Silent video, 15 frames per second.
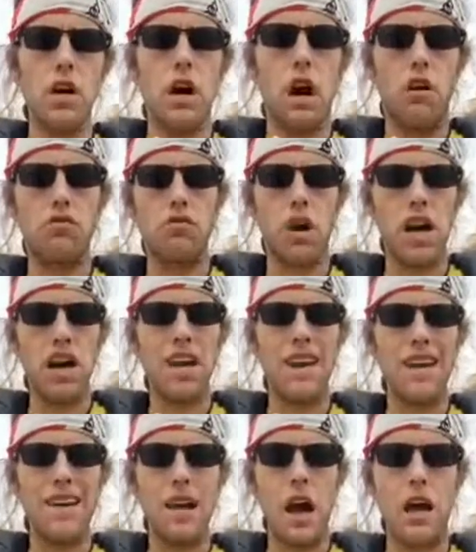a right
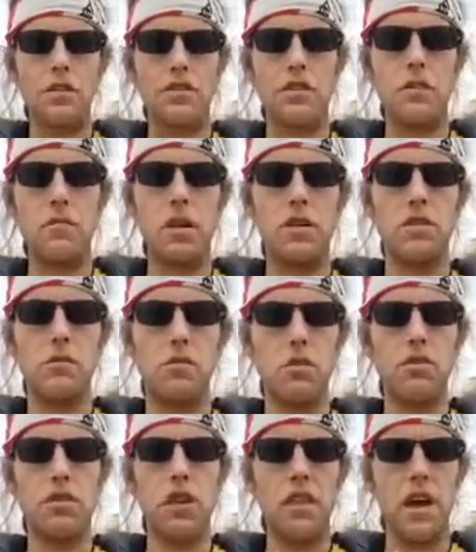inestimable
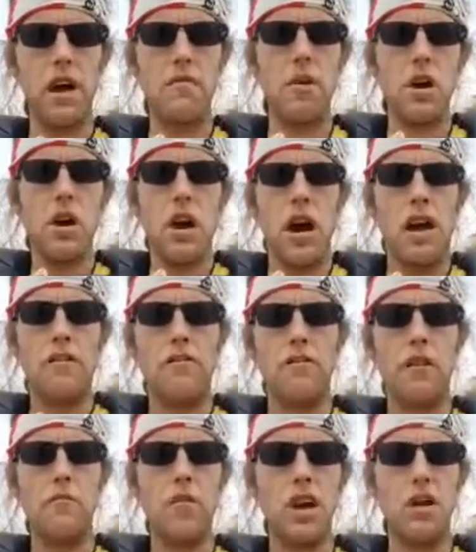to them and
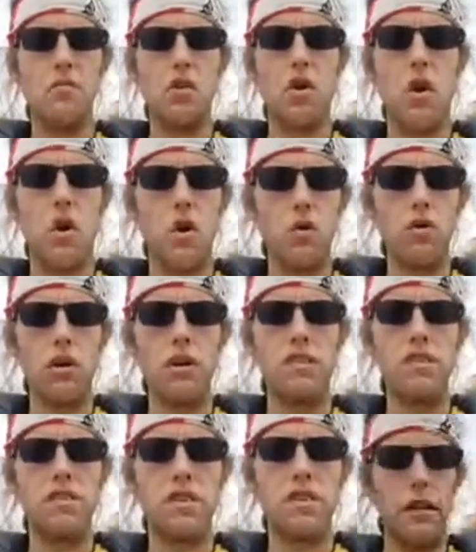formidable only to
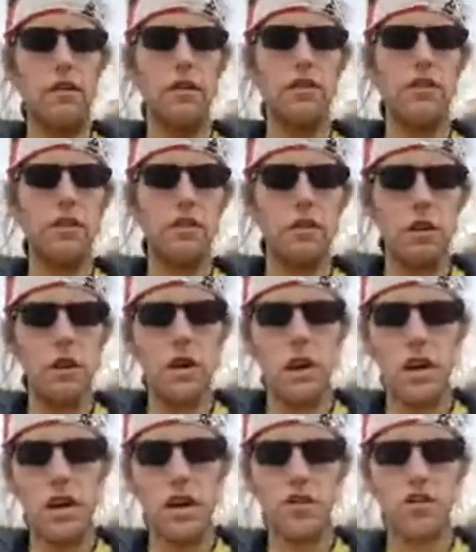tyrants.
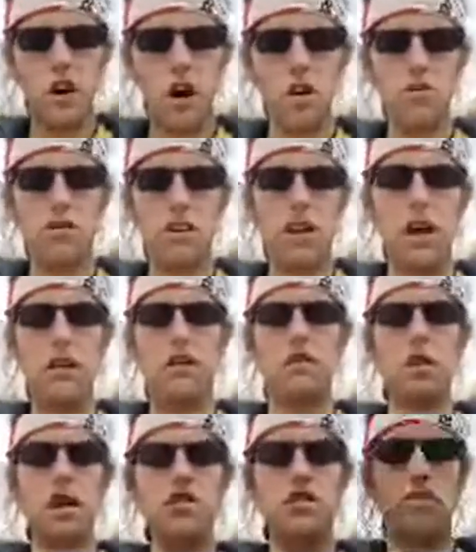He has called together
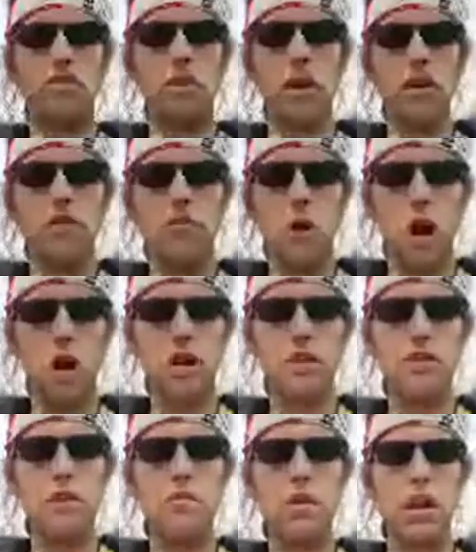legislative bodies
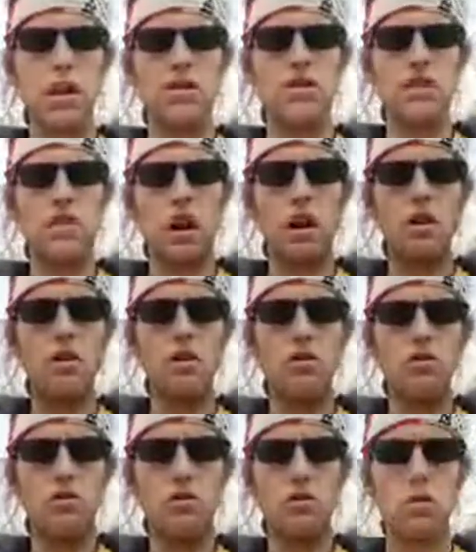at places
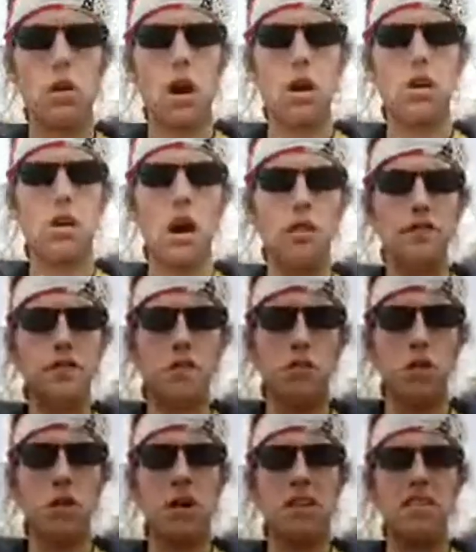unusual,
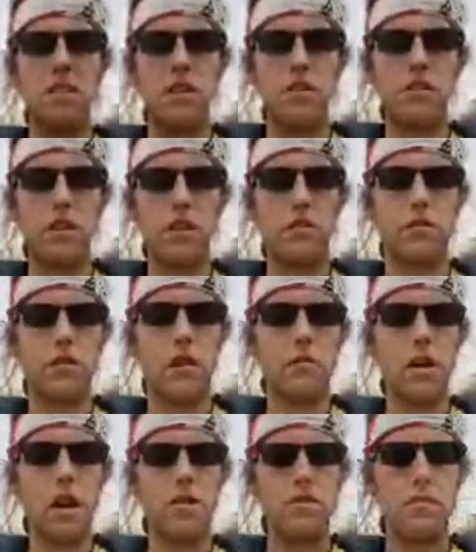uncomfortable, and distant from
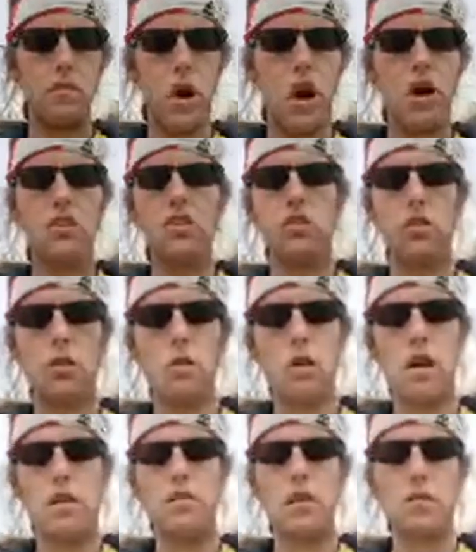their
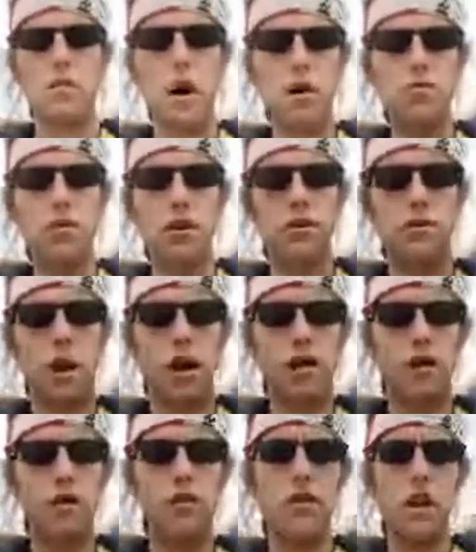depository of the public records,